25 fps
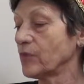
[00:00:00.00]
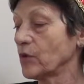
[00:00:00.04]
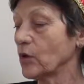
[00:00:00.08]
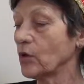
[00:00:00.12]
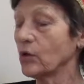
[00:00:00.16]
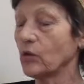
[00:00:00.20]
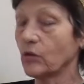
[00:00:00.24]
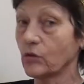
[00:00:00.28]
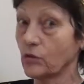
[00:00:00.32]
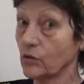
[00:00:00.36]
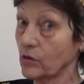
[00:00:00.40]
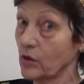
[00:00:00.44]

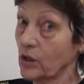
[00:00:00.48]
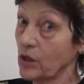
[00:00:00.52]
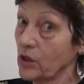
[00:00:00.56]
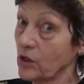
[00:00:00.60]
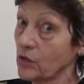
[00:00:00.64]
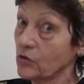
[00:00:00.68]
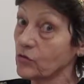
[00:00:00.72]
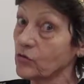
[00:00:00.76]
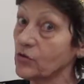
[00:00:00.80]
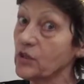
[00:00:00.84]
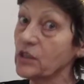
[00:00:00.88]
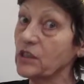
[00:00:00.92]
or
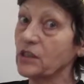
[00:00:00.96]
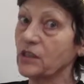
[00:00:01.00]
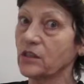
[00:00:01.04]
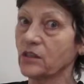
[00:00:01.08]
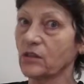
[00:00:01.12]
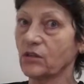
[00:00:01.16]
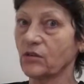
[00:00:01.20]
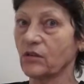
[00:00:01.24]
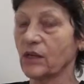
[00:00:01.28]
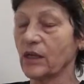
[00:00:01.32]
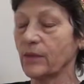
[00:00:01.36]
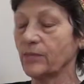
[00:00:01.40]

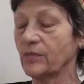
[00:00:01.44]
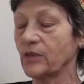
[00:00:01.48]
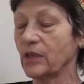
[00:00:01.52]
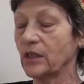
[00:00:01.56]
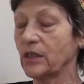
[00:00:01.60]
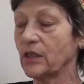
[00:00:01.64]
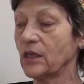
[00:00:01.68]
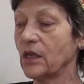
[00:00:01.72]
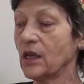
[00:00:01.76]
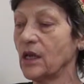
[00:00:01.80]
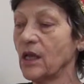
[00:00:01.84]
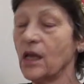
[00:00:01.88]
redescribed
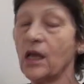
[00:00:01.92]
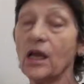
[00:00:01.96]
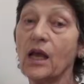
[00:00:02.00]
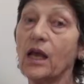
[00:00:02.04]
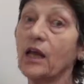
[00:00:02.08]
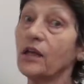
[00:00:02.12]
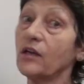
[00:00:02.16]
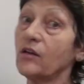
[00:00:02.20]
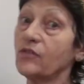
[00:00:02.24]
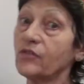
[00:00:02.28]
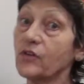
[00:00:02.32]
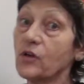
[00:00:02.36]
them.
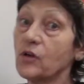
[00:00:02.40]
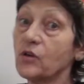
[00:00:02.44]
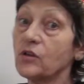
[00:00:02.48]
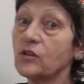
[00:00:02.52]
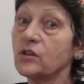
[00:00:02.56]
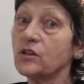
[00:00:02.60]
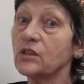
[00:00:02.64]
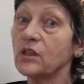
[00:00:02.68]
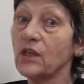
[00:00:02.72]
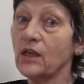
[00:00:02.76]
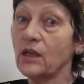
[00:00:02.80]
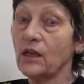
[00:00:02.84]
And of
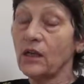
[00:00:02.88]
course,